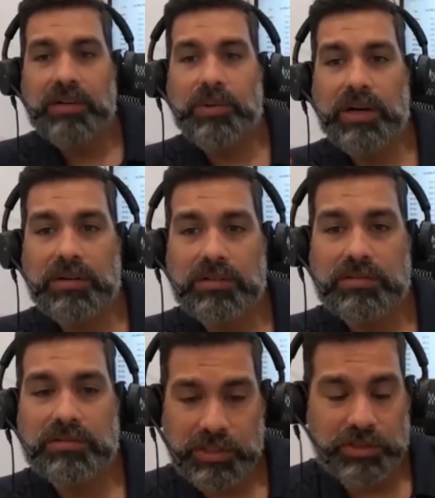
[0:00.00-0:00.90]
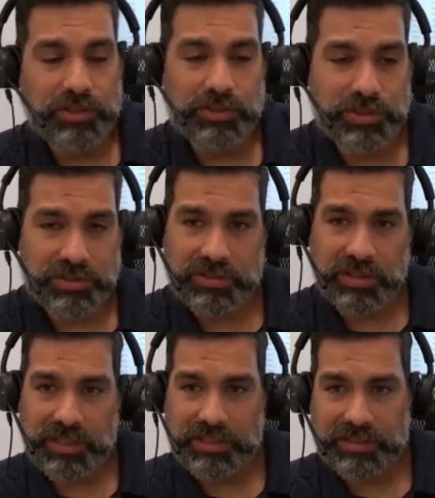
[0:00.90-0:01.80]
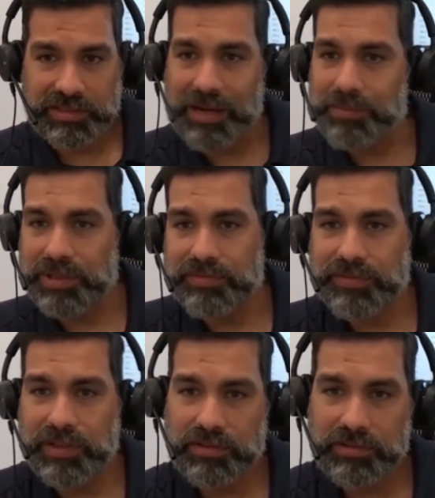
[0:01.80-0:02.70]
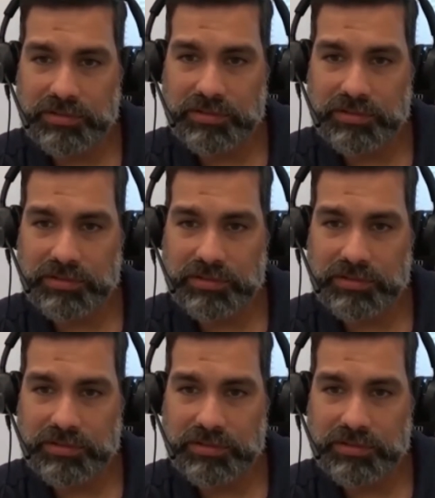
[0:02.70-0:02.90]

well, you should start at the top of the funnel.